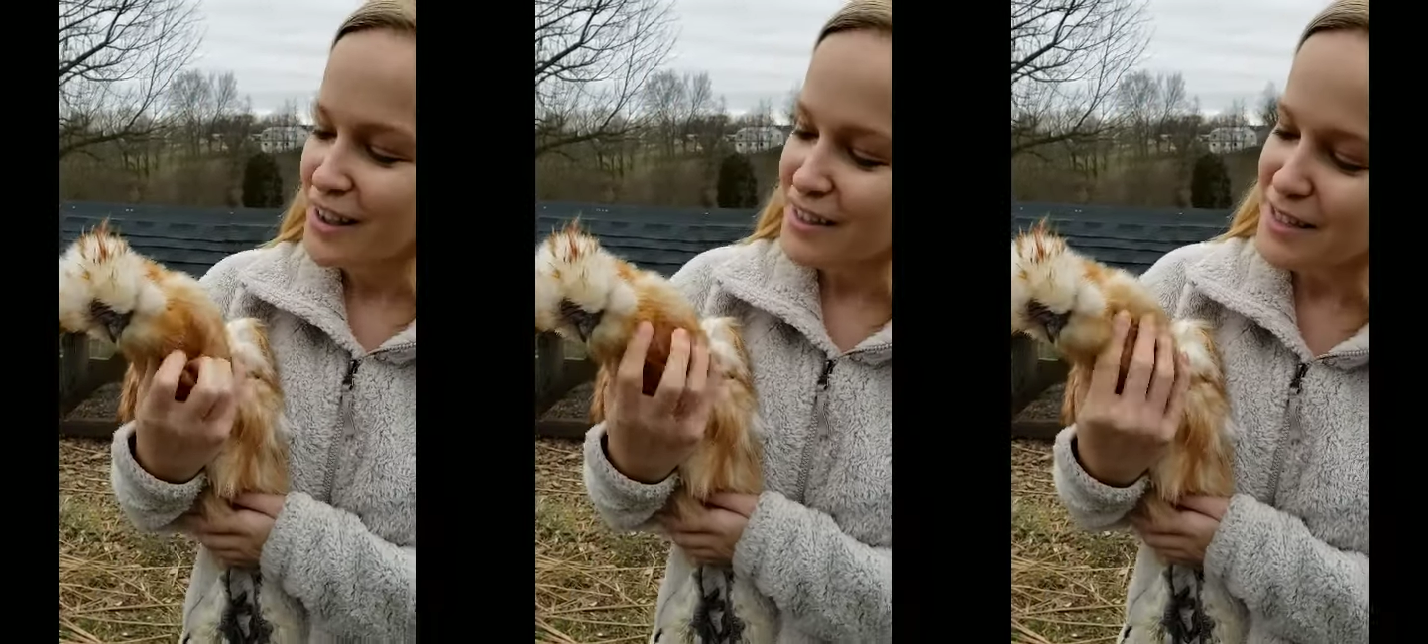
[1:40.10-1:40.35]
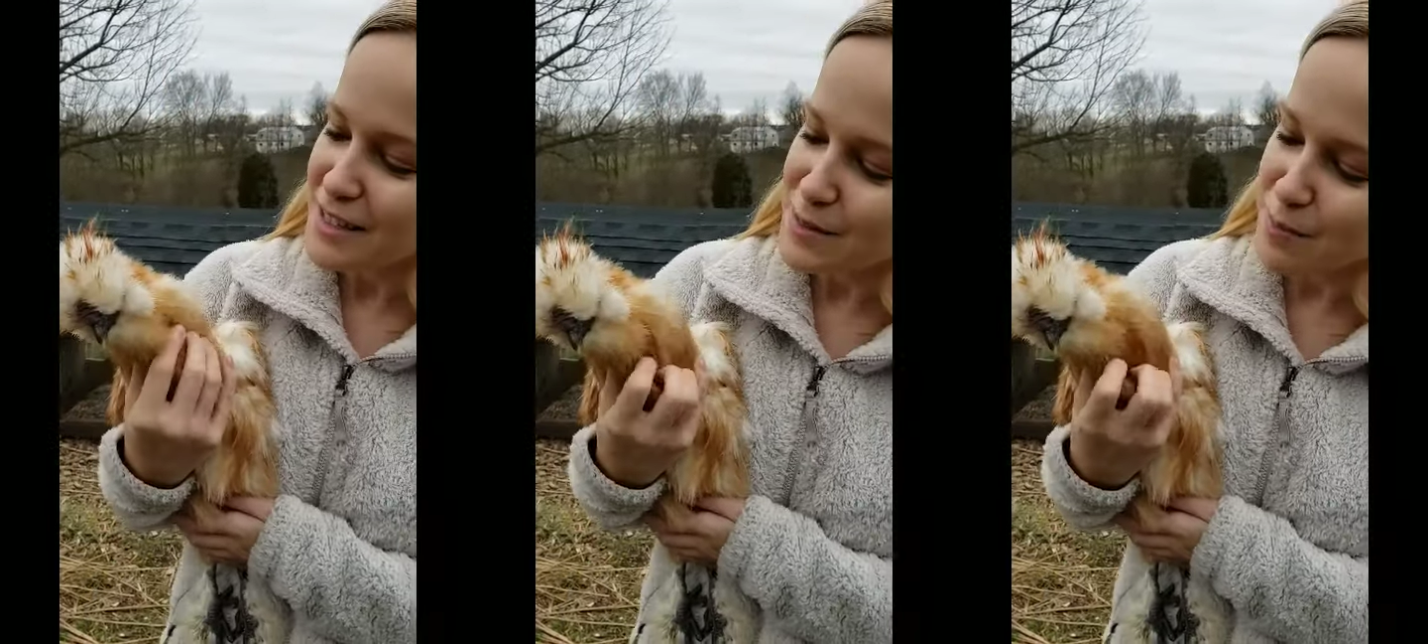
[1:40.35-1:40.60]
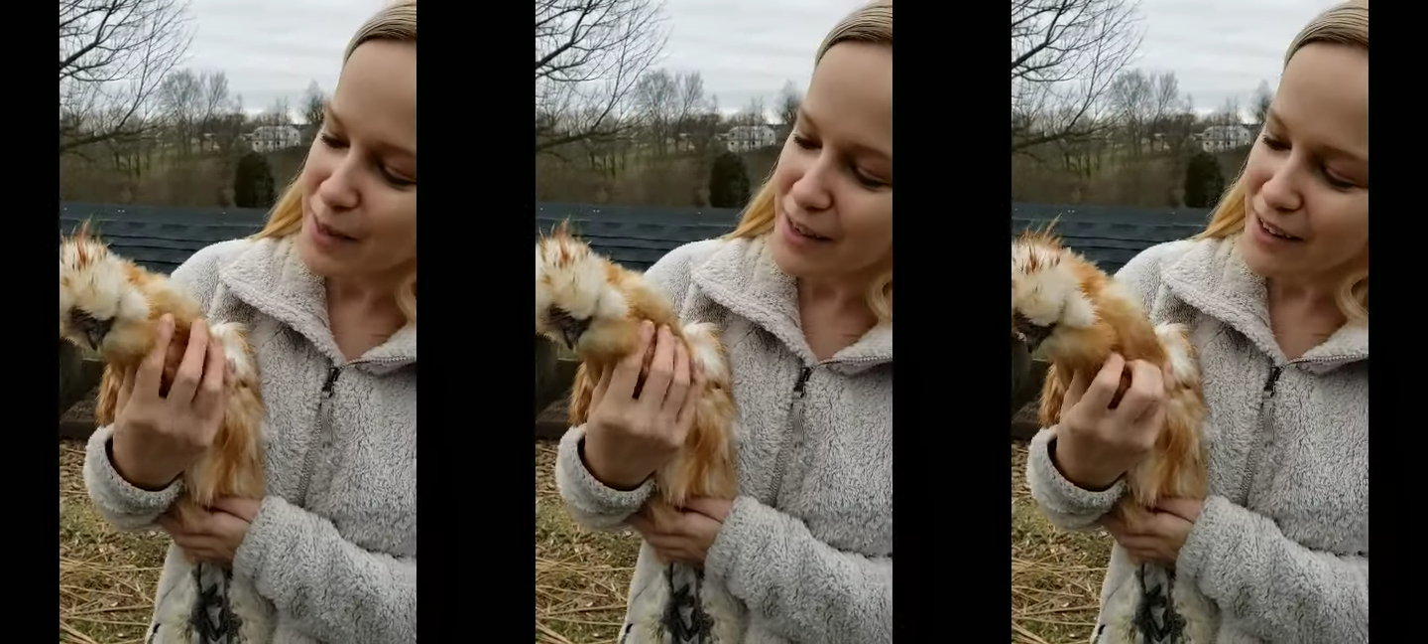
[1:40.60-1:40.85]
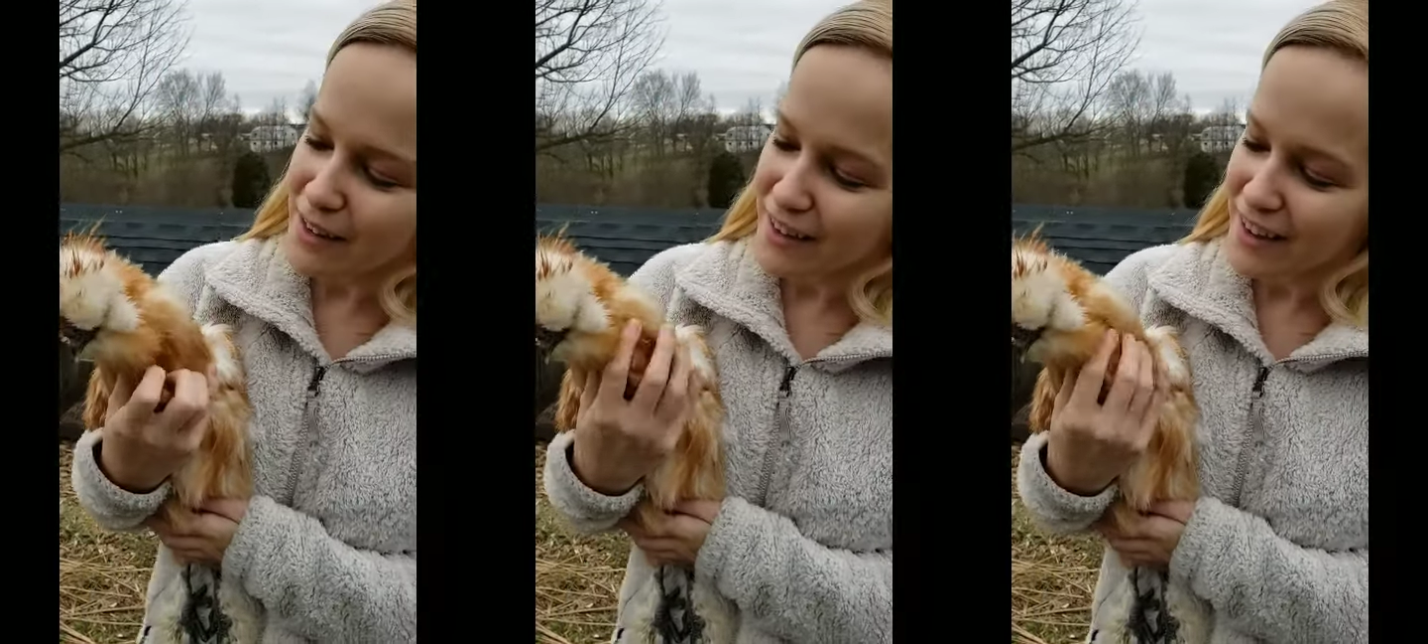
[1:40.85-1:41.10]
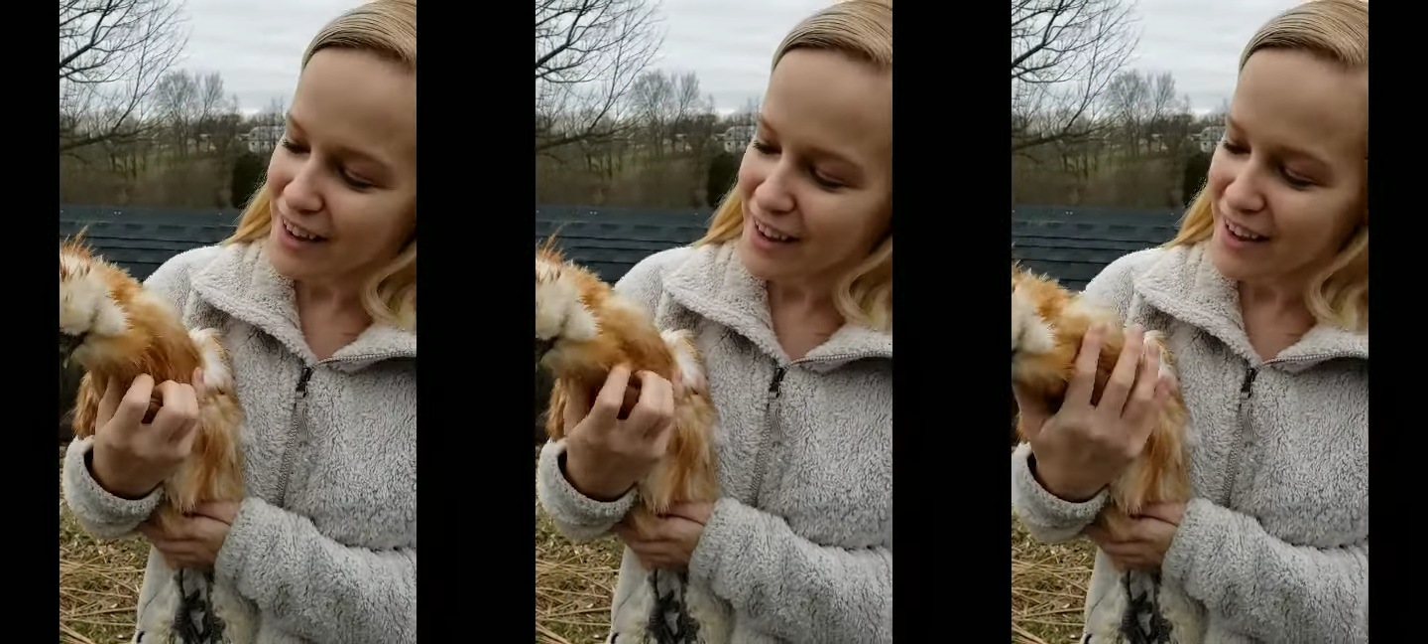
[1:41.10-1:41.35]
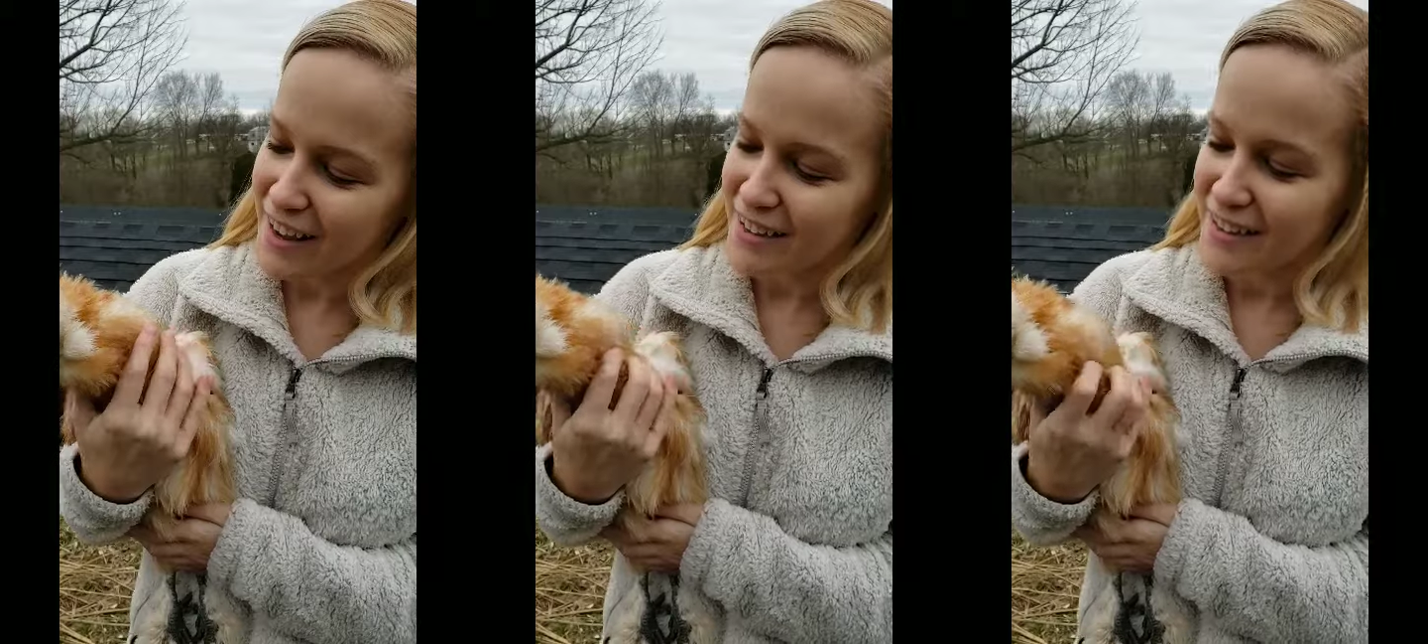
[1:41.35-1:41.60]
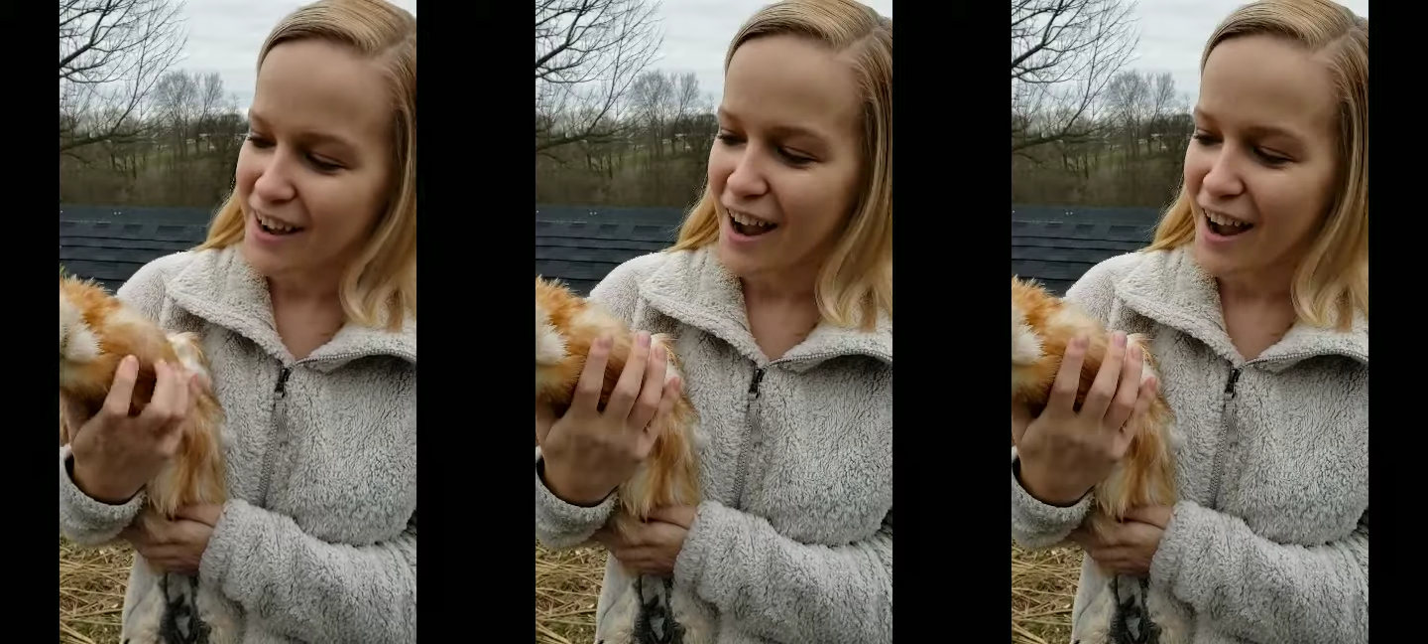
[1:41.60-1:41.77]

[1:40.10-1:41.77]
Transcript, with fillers: this is Beaker, and